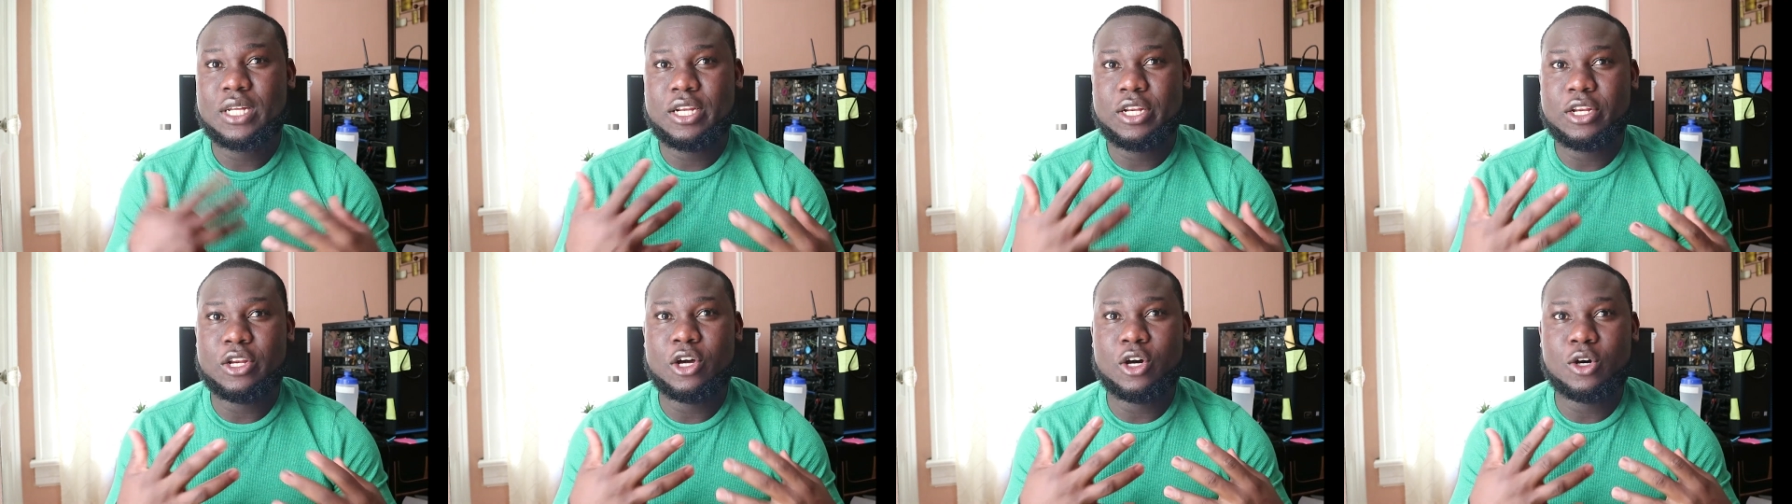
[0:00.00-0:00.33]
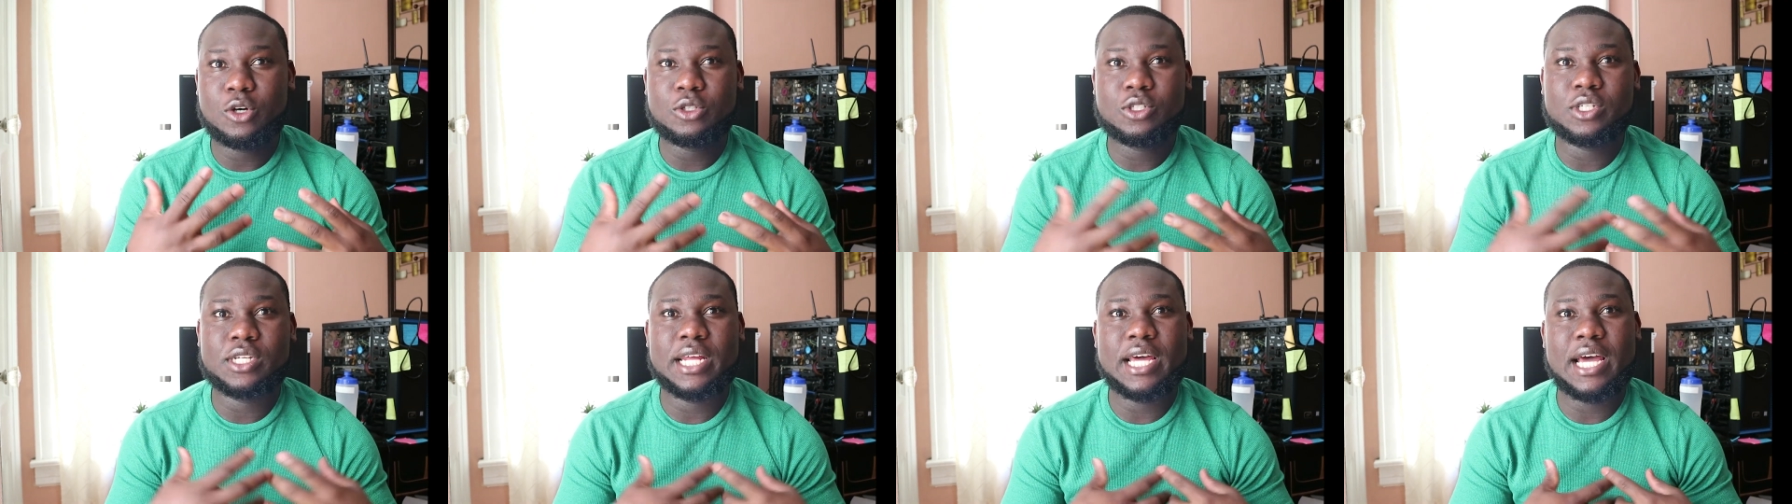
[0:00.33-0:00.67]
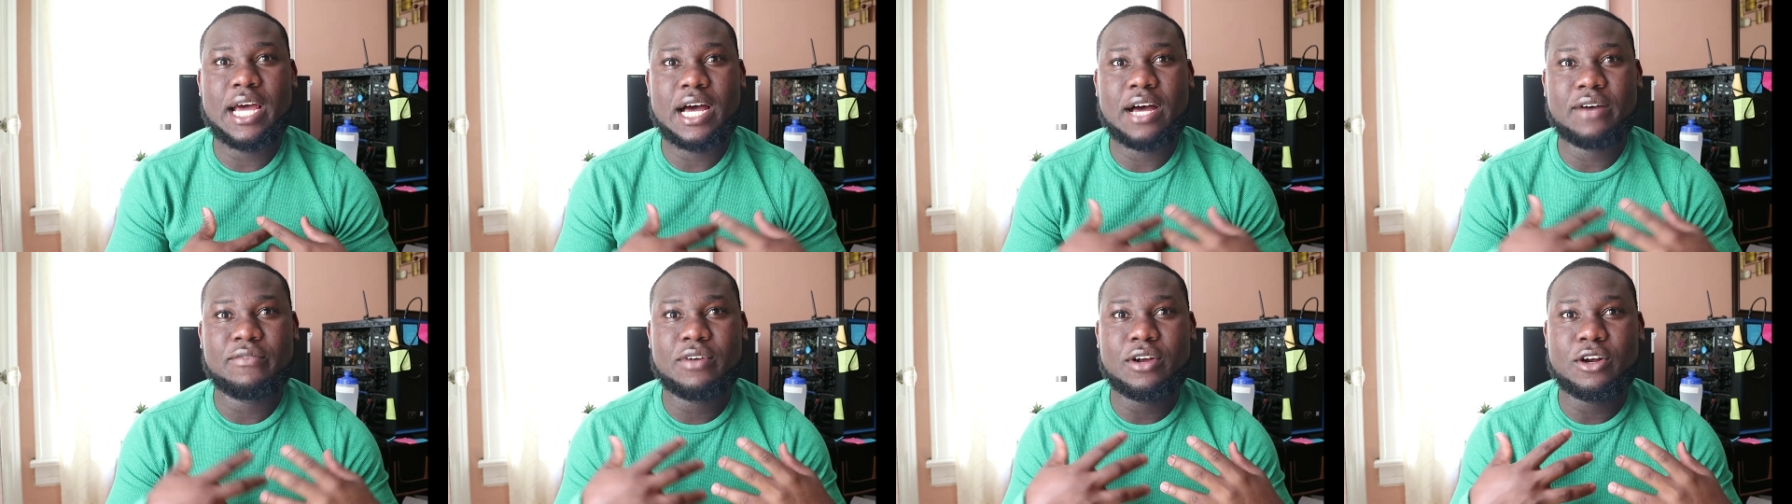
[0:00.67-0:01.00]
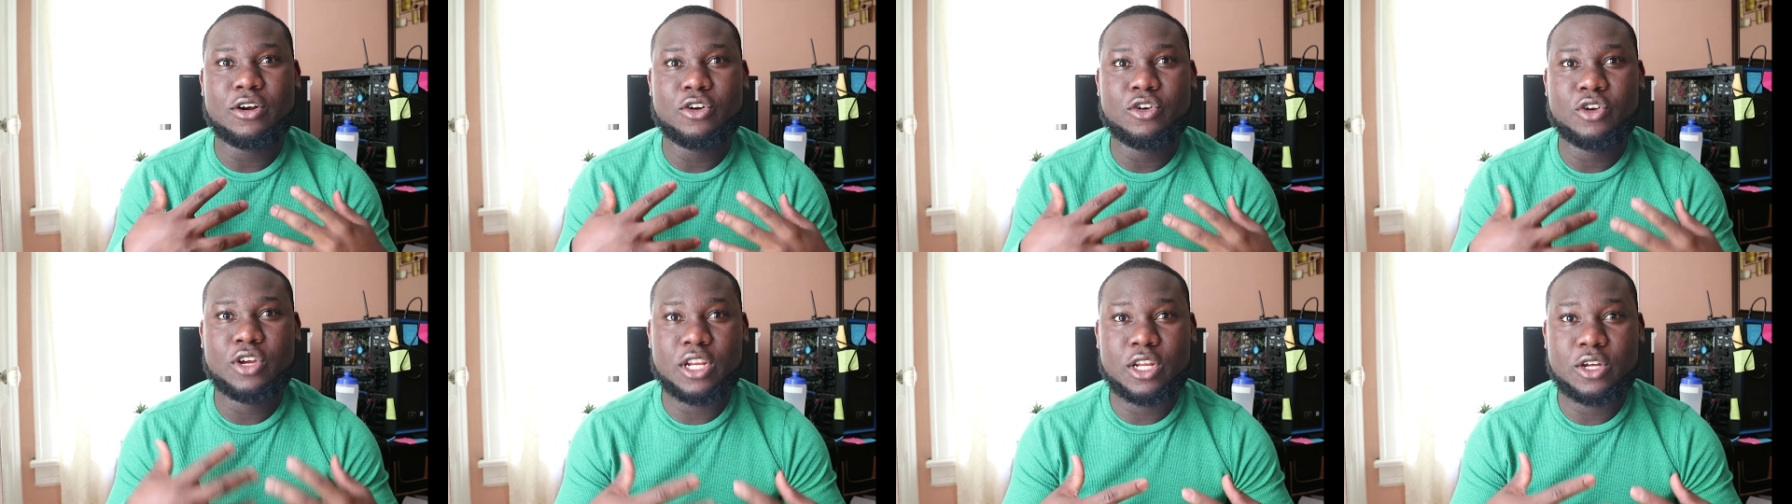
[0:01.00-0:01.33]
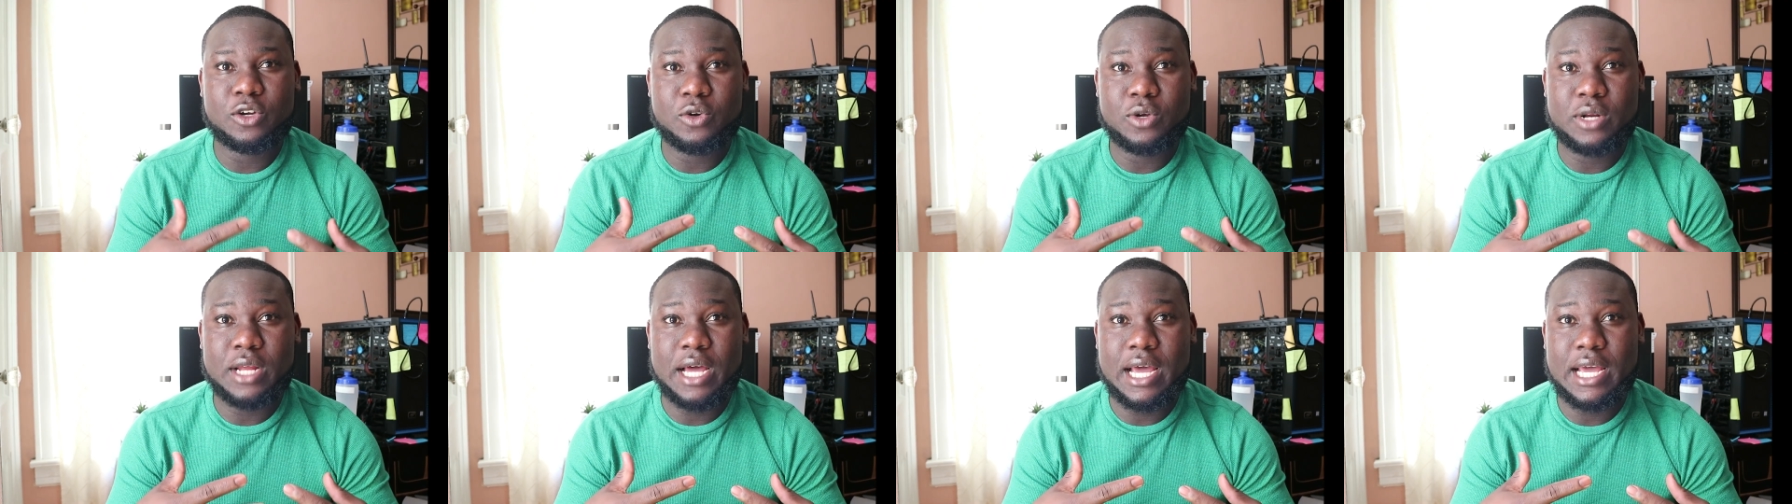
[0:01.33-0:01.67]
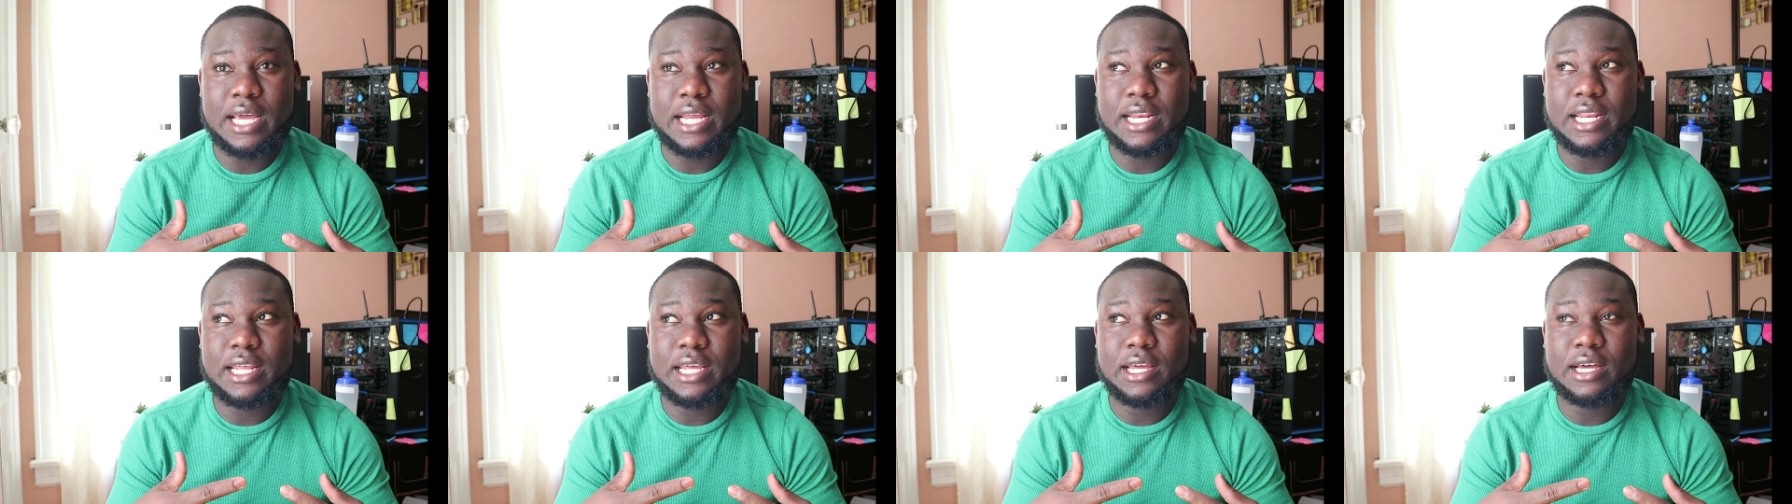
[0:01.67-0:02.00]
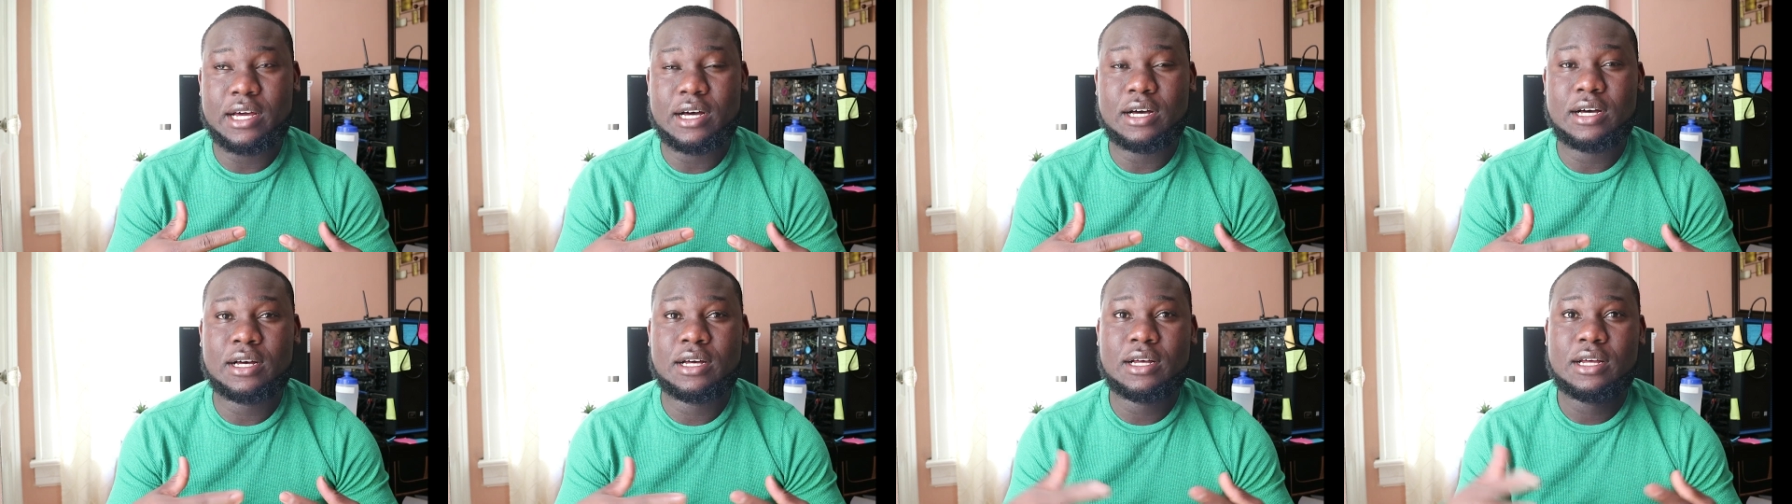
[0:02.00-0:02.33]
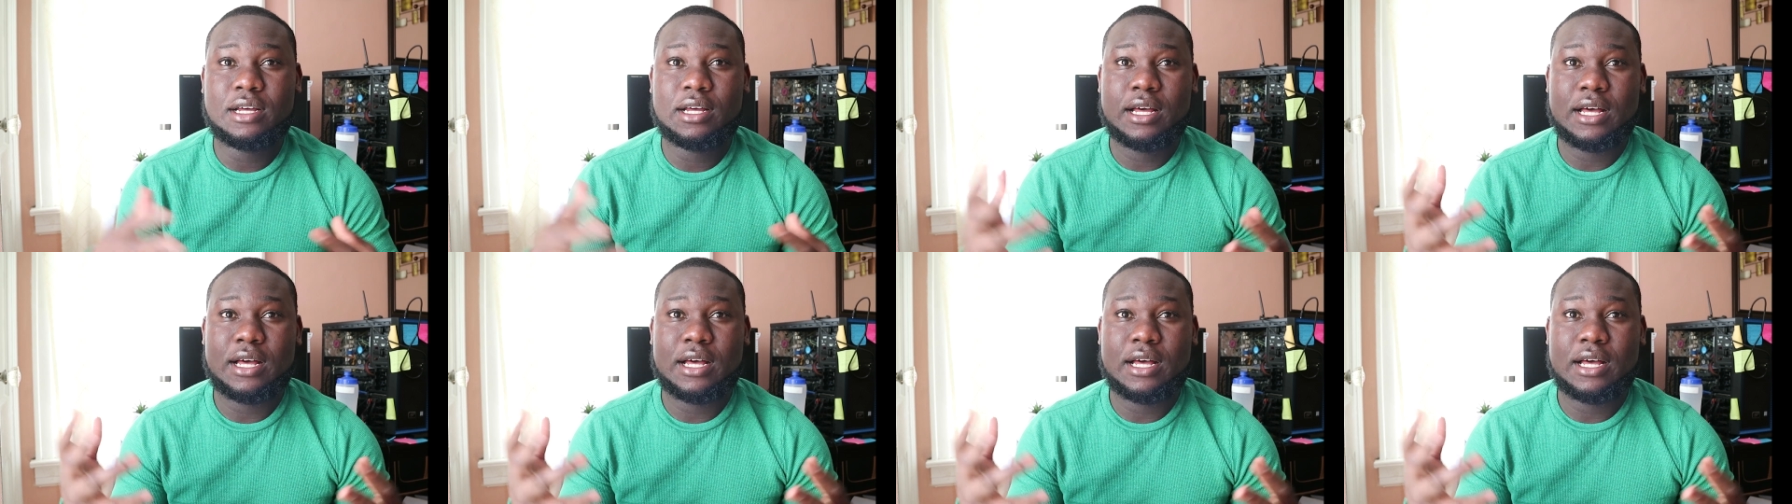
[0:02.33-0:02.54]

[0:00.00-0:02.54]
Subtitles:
Now today I have a really good idea